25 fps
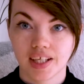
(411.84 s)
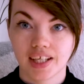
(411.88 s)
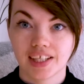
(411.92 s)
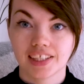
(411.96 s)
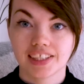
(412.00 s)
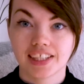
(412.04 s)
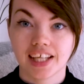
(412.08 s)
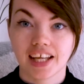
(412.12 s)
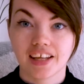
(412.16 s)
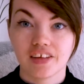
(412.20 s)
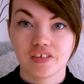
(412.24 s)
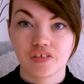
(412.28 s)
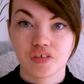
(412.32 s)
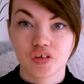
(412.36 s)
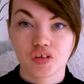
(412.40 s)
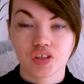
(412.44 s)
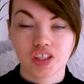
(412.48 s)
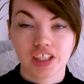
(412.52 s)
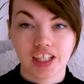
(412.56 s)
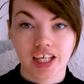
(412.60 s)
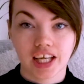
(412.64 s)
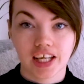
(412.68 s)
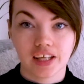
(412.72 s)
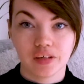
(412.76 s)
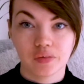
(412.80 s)
Day
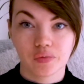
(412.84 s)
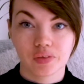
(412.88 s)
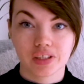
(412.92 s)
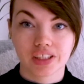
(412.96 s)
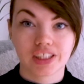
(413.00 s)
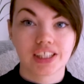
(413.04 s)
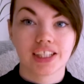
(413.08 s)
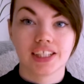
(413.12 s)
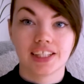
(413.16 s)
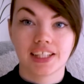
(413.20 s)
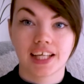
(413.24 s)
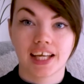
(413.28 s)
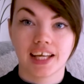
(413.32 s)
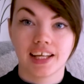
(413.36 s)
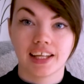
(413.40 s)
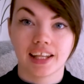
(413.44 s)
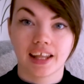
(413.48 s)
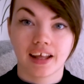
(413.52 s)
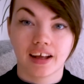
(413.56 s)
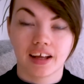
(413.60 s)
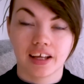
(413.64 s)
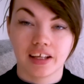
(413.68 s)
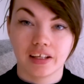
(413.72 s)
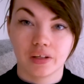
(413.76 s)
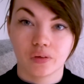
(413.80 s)
48 was the day that
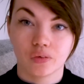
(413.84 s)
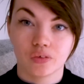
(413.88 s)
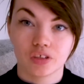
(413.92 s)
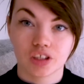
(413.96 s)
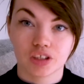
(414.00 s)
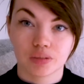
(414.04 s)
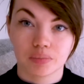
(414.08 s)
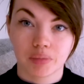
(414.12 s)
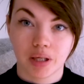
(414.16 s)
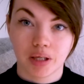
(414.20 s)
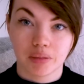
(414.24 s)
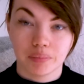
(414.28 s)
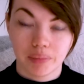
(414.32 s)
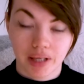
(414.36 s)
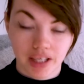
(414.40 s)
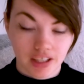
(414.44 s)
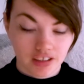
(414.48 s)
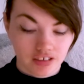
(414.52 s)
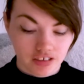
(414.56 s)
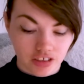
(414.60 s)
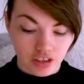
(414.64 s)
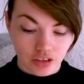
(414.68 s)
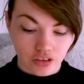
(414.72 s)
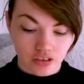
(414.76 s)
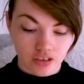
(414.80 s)
I launched my
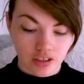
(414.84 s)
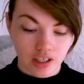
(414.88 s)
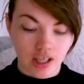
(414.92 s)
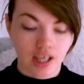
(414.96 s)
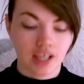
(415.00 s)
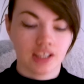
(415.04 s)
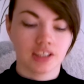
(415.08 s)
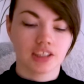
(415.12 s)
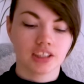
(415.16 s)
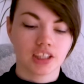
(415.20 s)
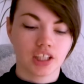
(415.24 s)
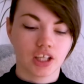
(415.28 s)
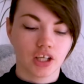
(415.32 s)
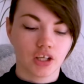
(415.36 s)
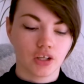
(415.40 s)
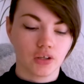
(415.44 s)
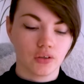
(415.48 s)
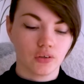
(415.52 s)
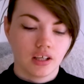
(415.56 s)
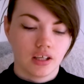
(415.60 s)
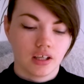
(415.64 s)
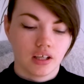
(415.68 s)
Patreon, and so